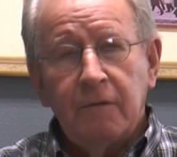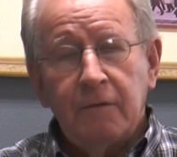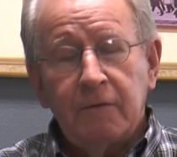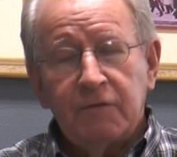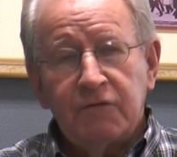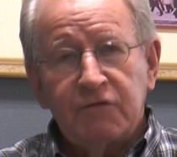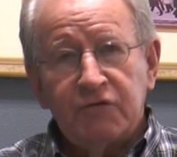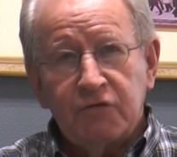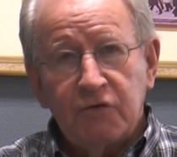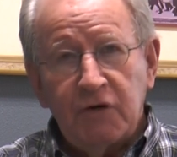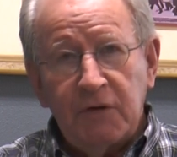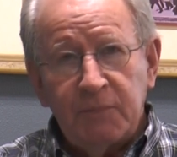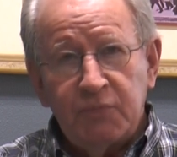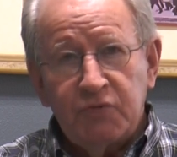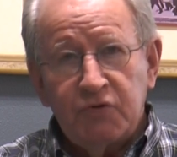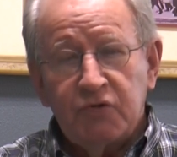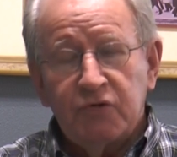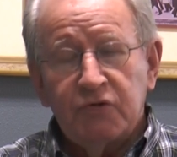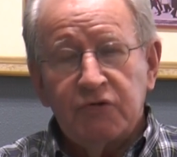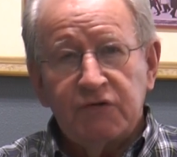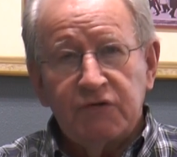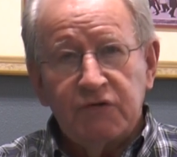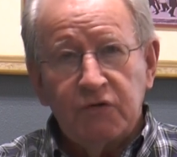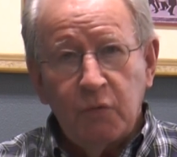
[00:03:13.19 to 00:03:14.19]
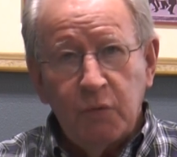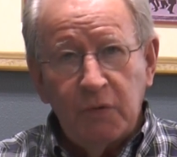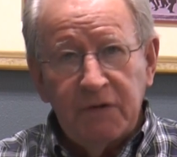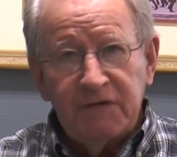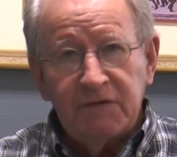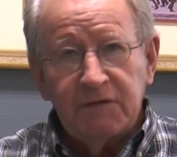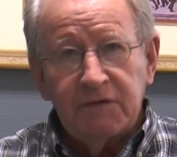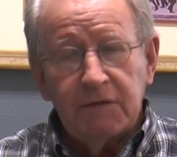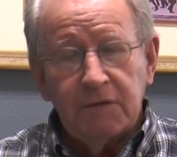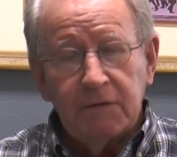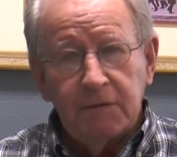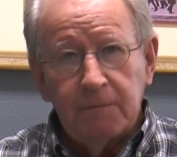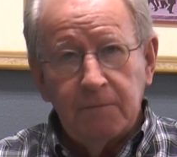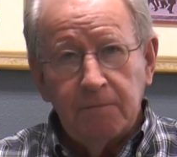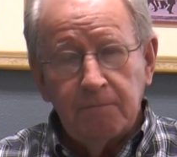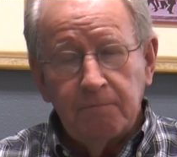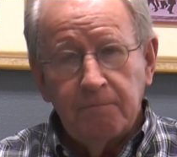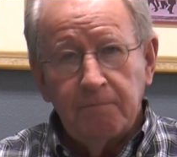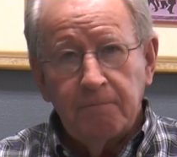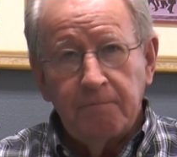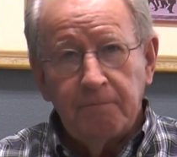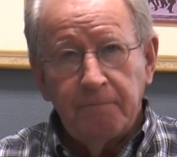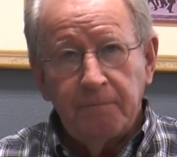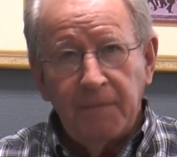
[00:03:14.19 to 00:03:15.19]
scripture is twisted
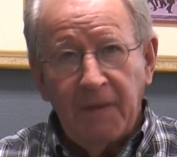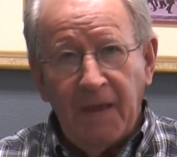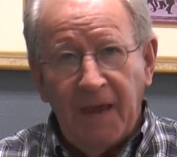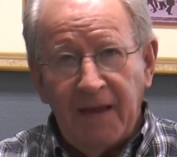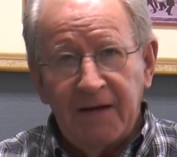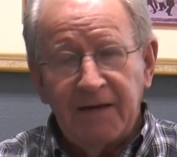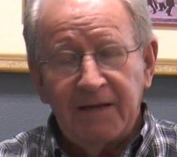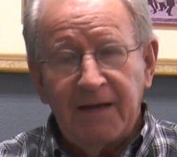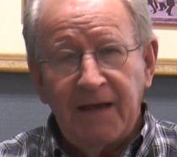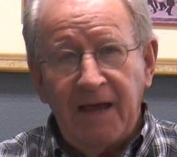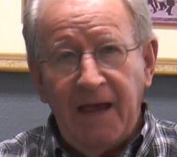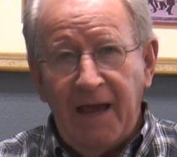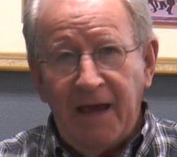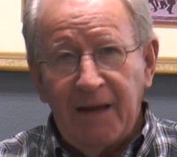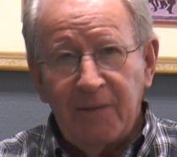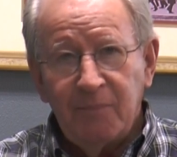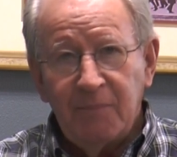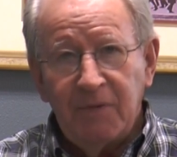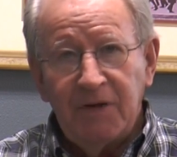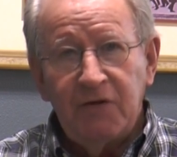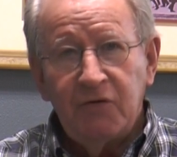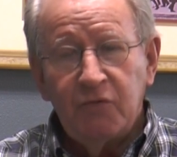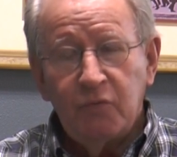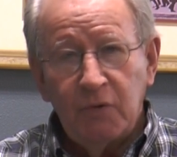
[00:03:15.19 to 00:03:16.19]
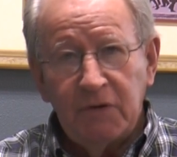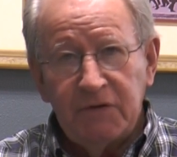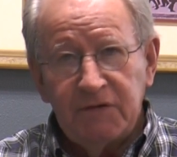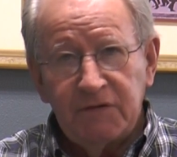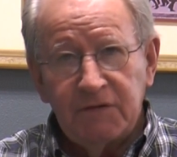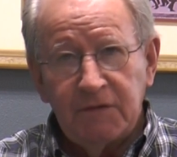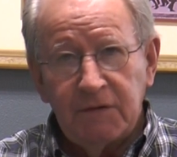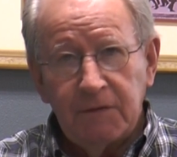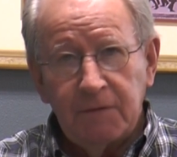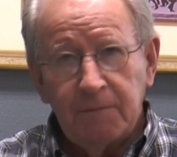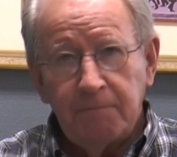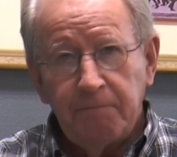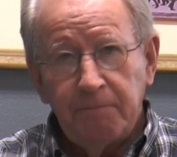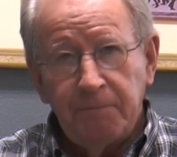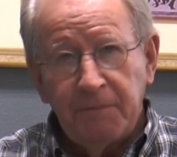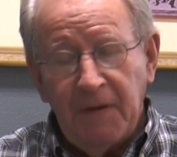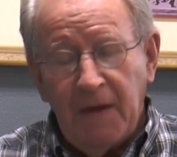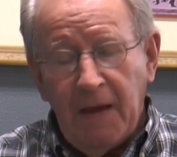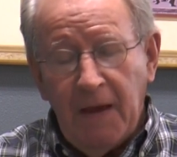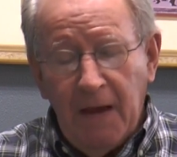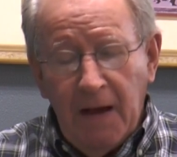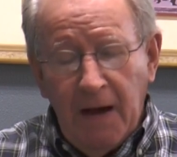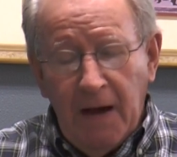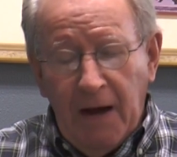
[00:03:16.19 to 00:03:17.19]
and can be twisted.
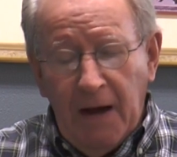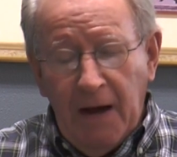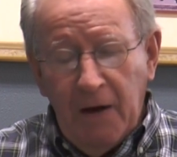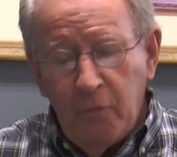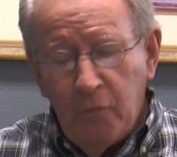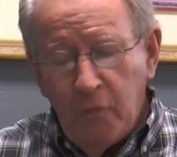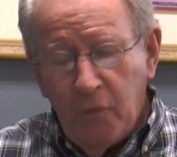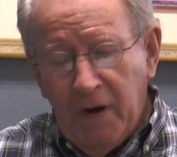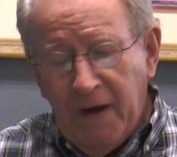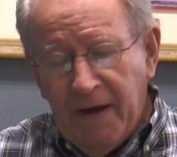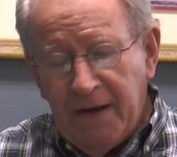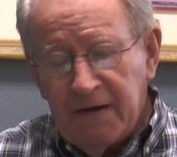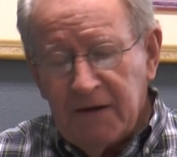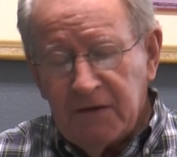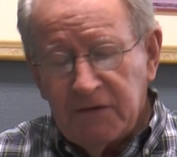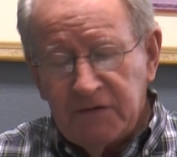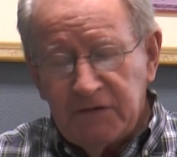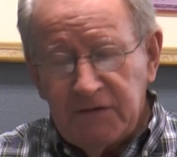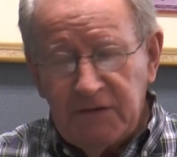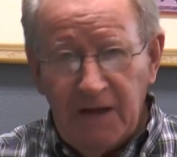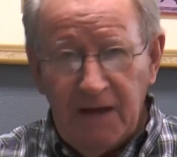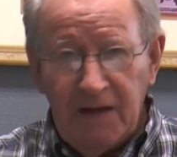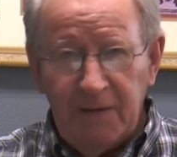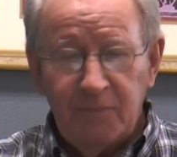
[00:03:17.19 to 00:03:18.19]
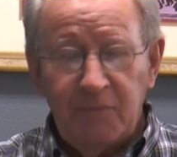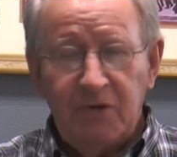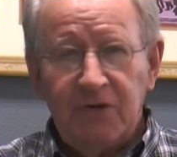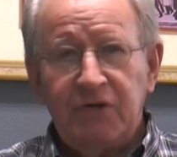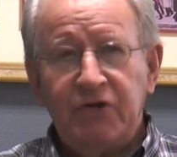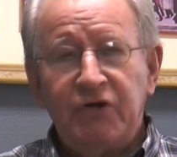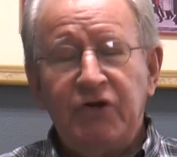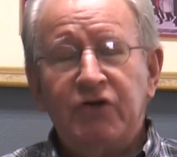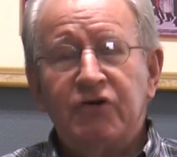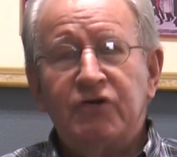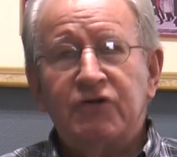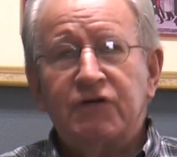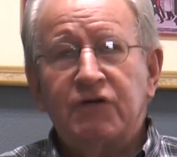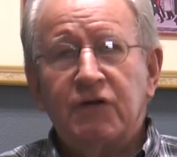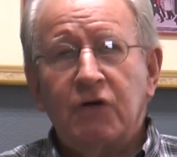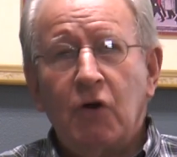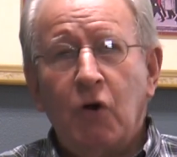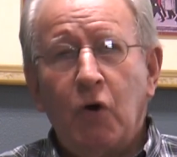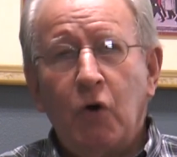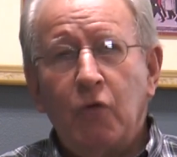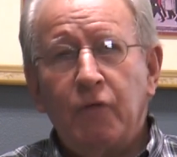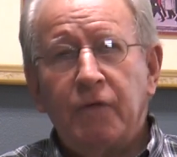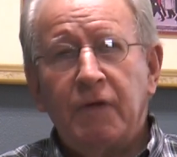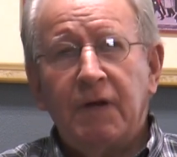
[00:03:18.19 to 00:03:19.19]
I read a statement years
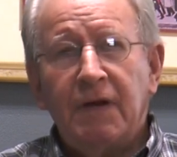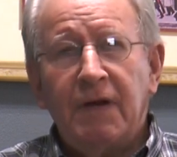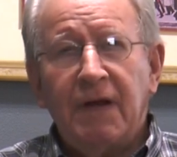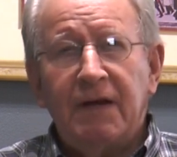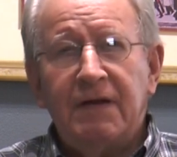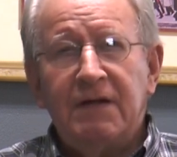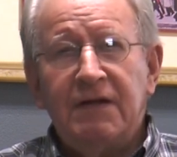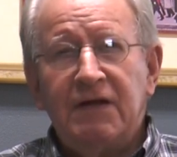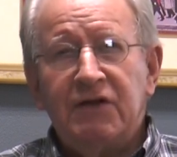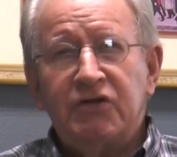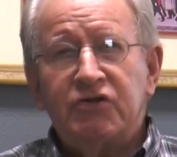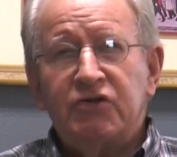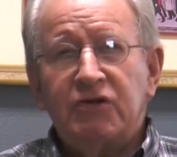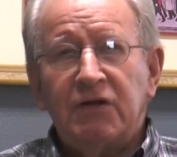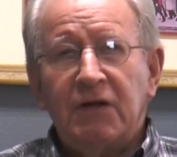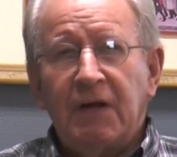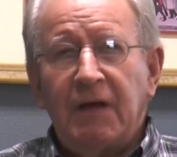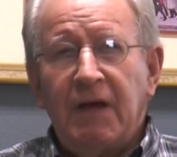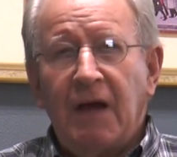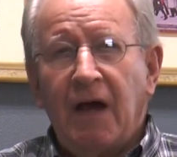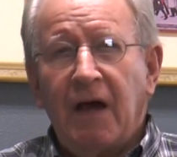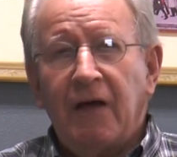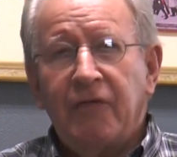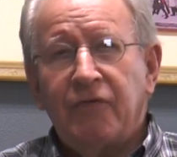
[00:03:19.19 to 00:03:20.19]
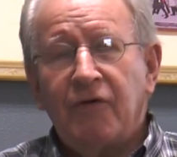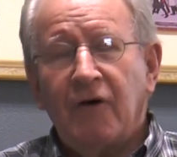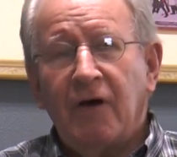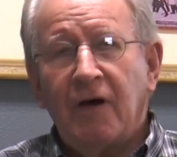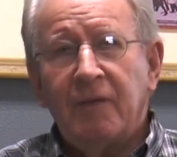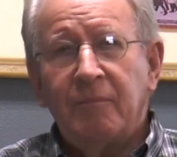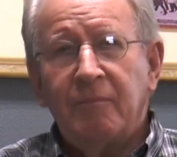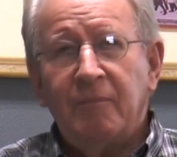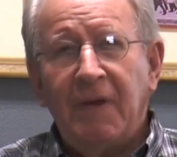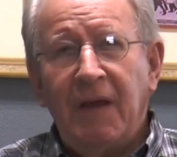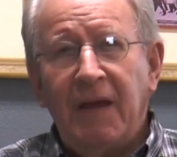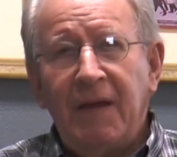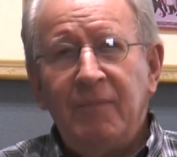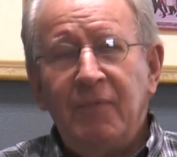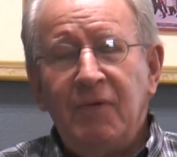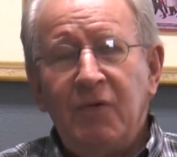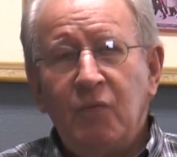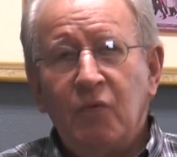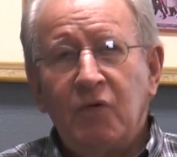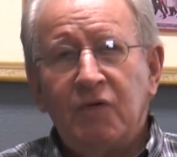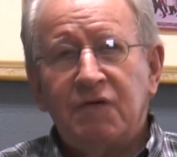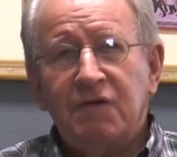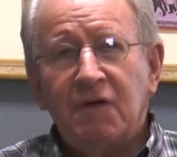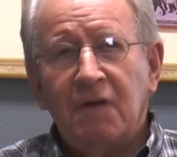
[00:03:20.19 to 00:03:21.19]
ago that initially I thought maybe
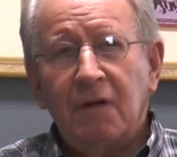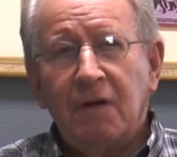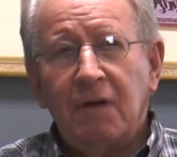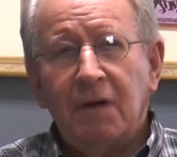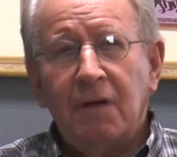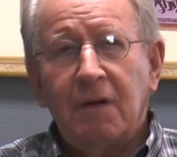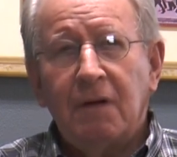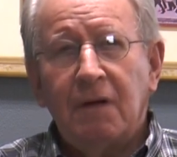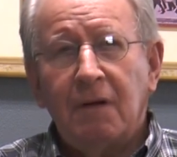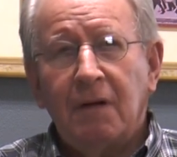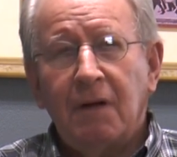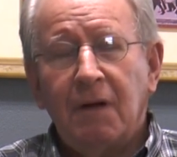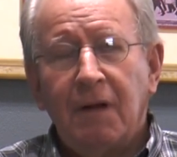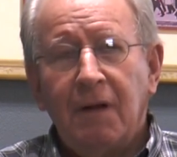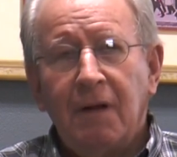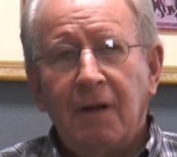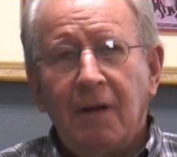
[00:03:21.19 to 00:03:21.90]
was a little